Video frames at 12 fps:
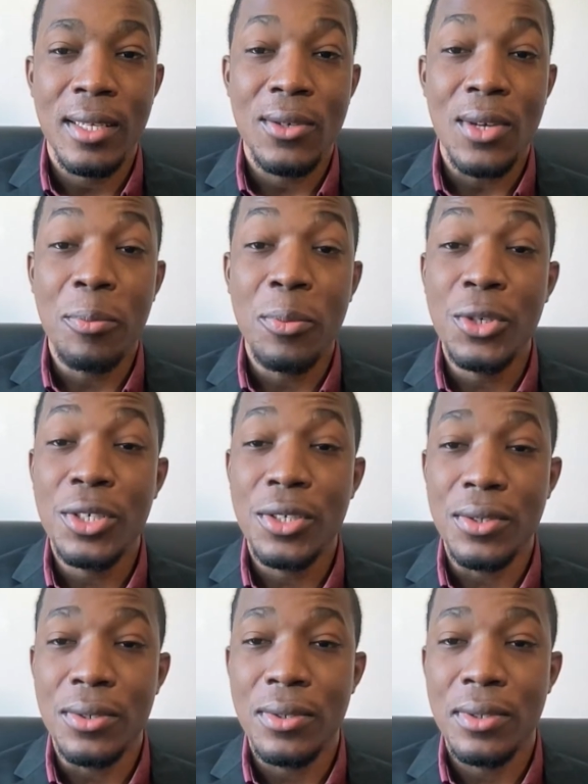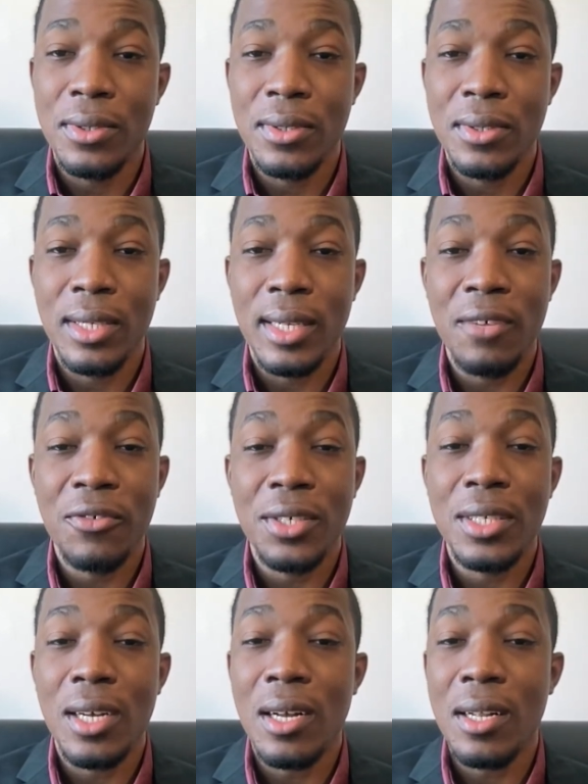So I push you to
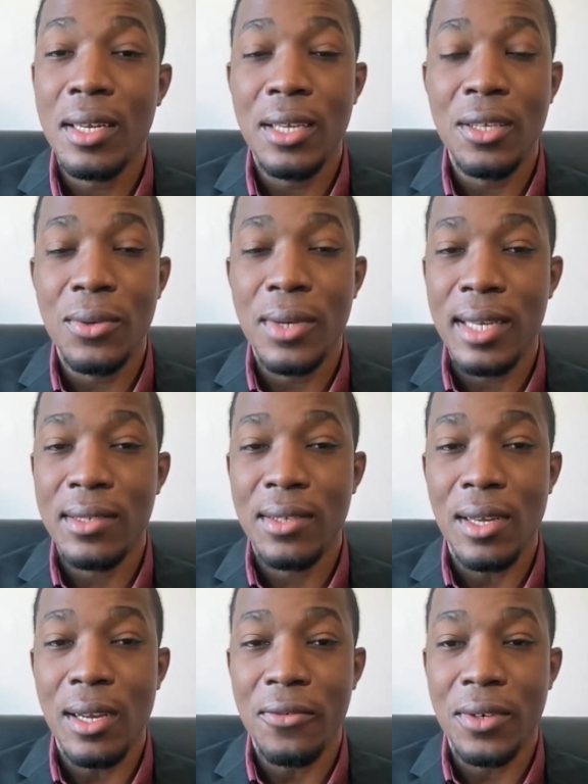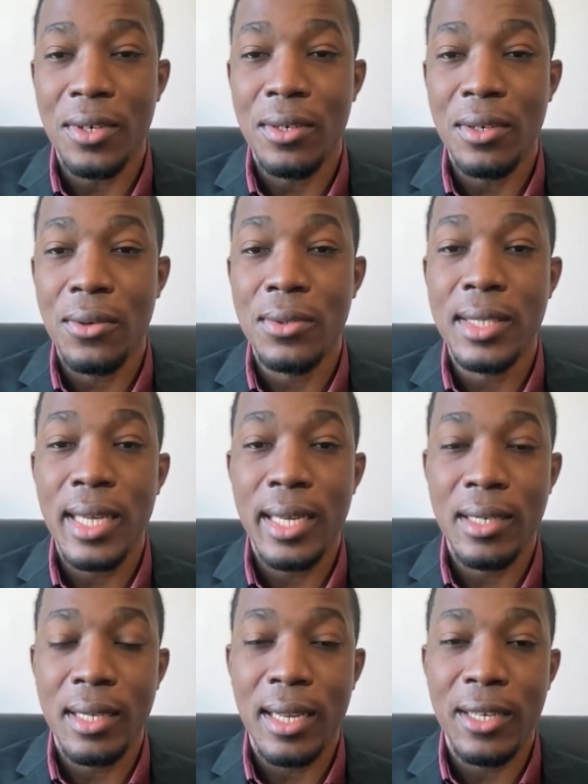leverage all that UA has to offer
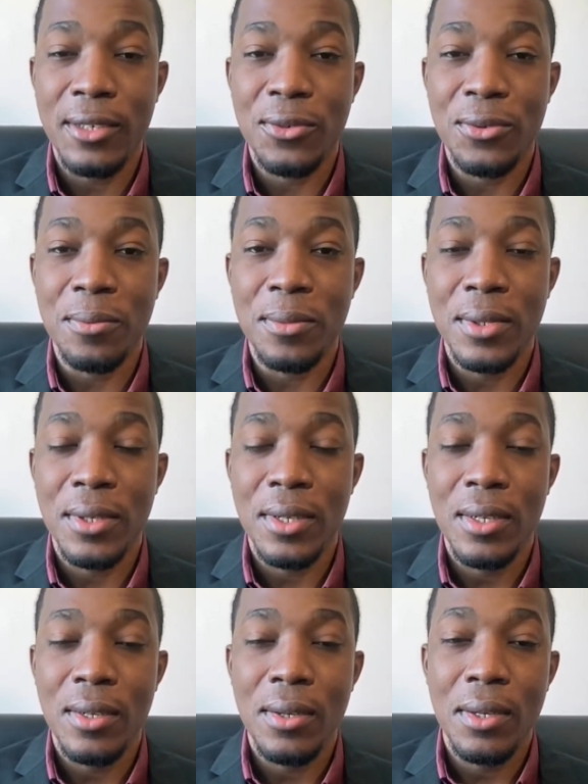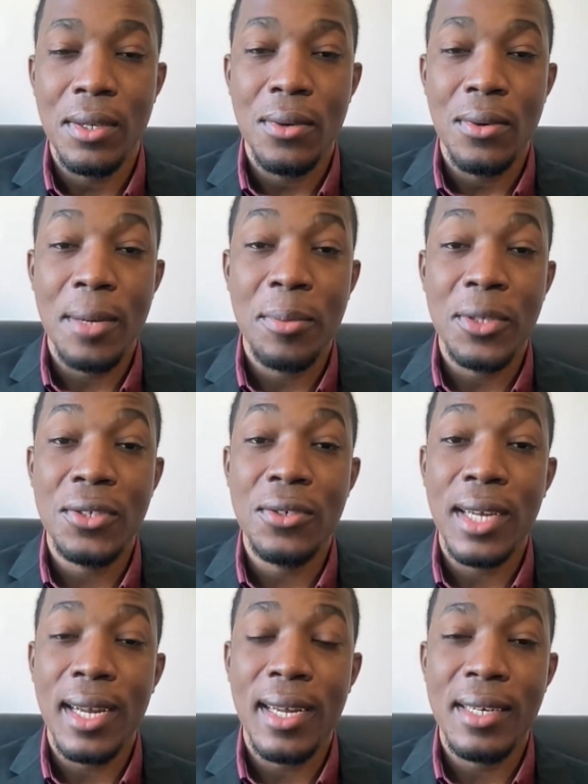outside the classroom, while
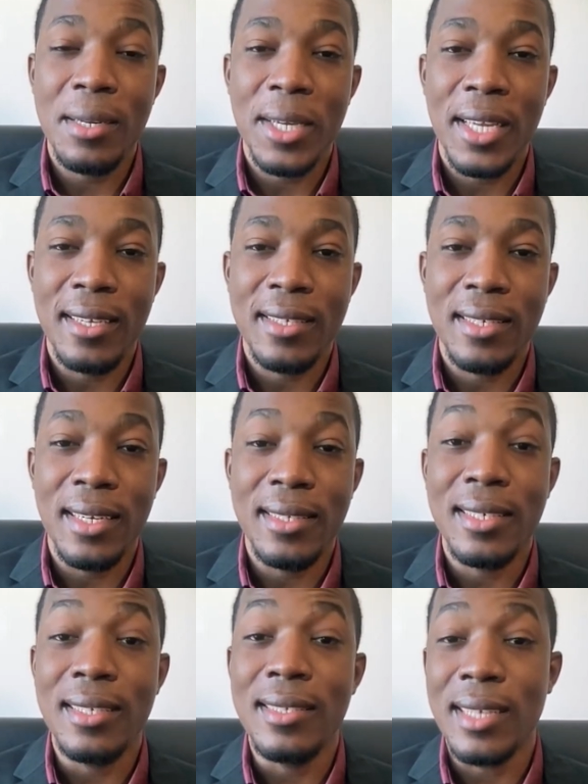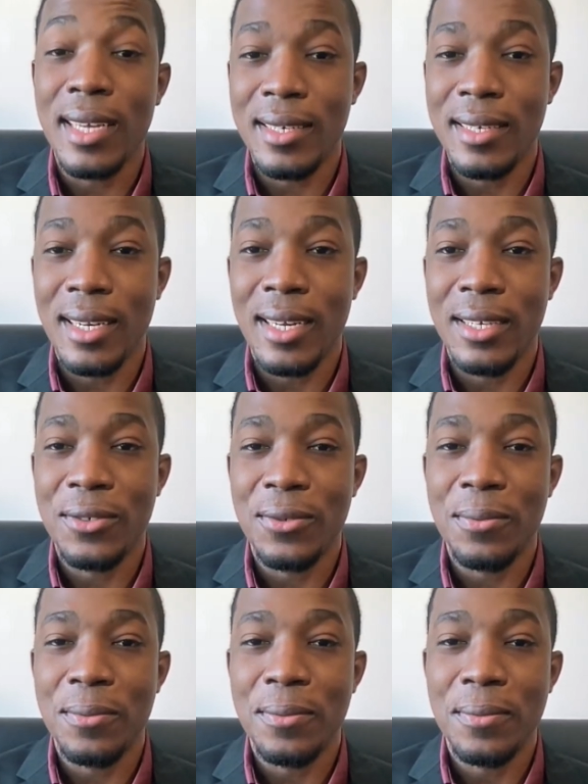pursuing academic excellence inside the
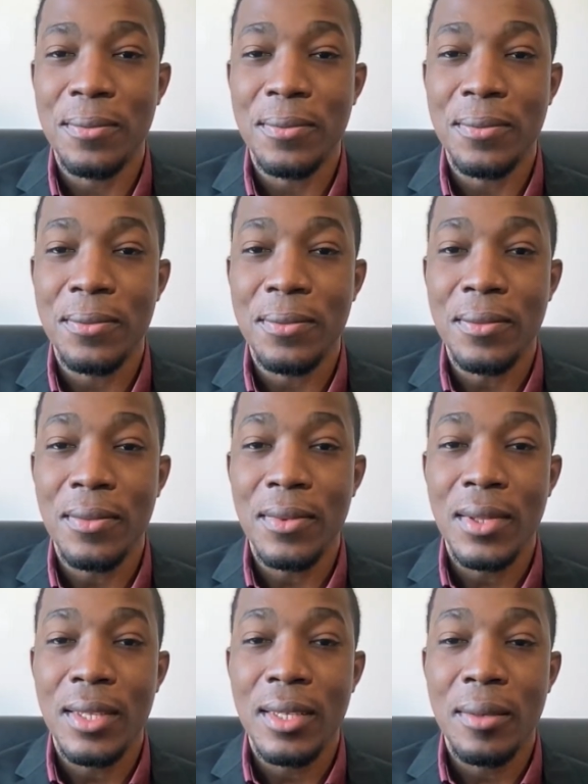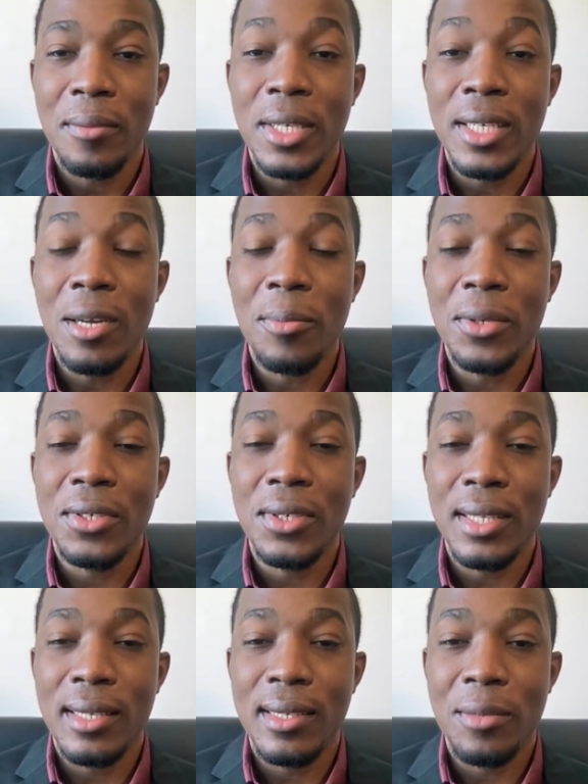classroom. Be it
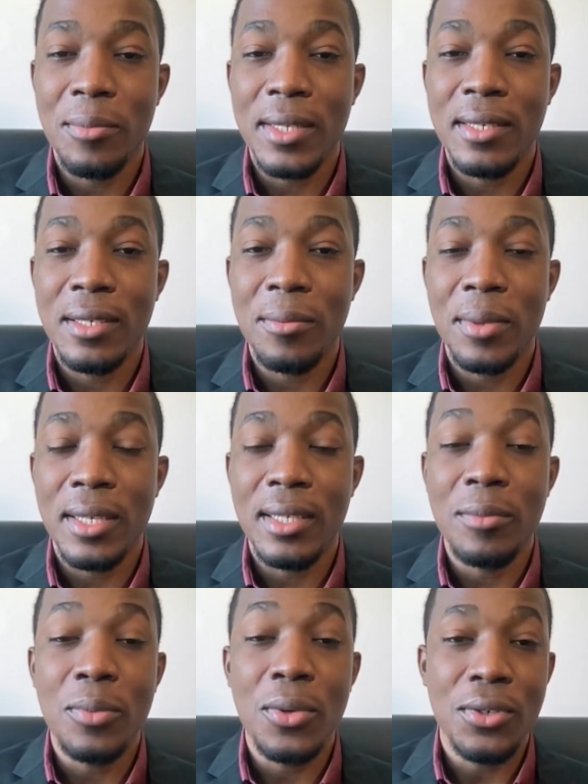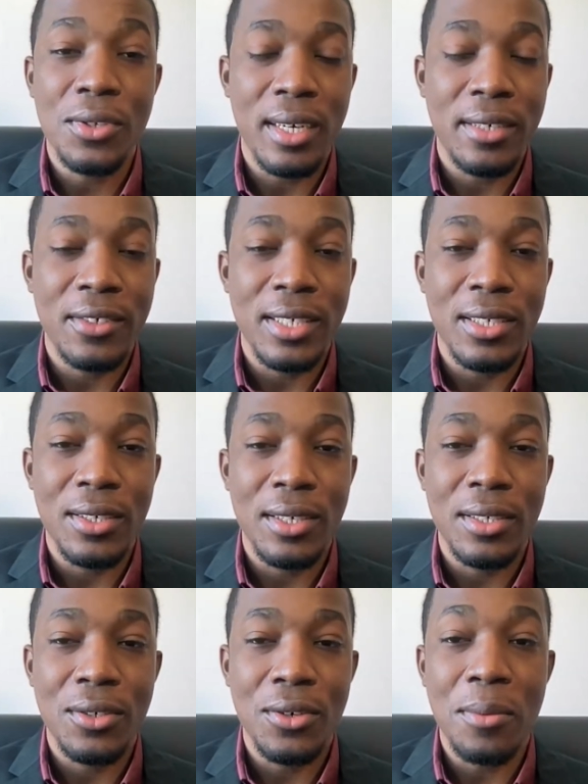opportunities to participate in postgrad
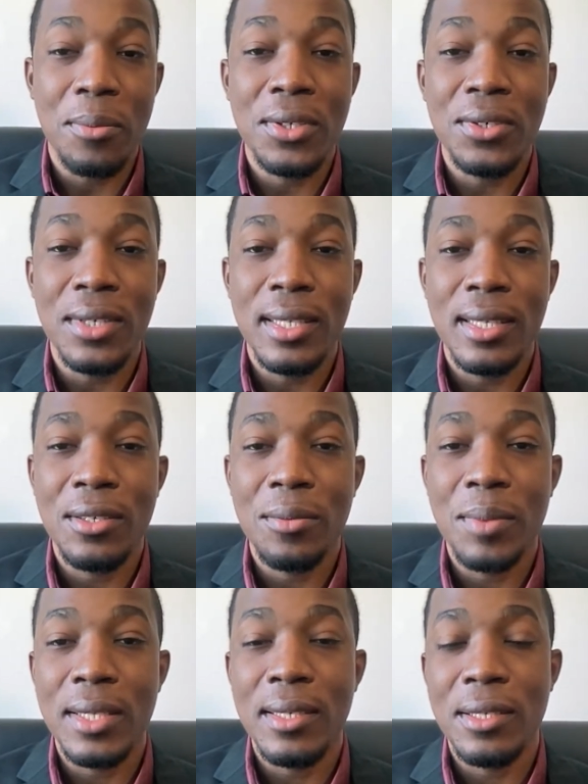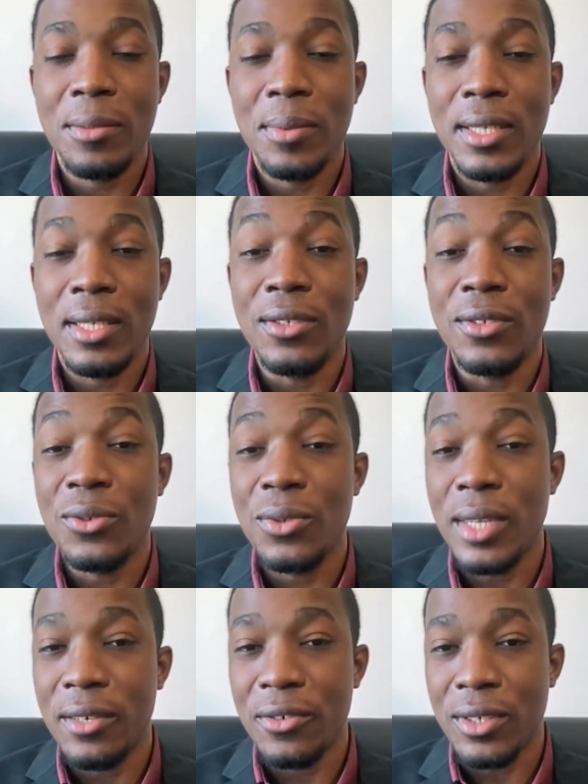research or opportunities to participate in
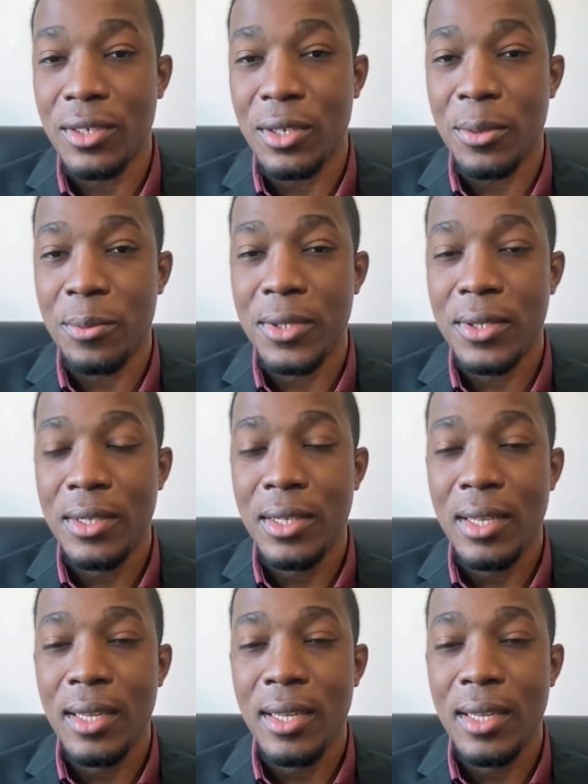student-run clubs,